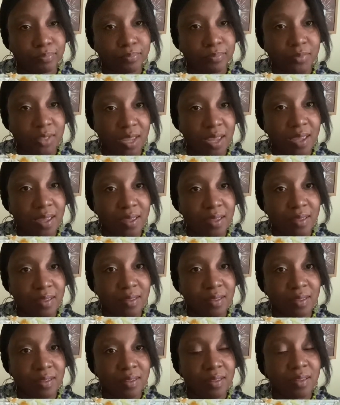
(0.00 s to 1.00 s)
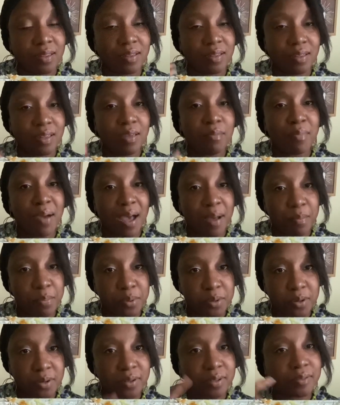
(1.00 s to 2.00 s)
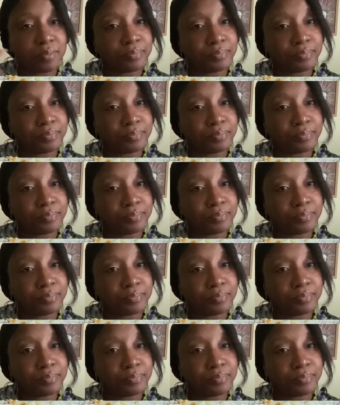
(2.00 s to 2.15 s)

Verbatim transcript: Okay? In my book,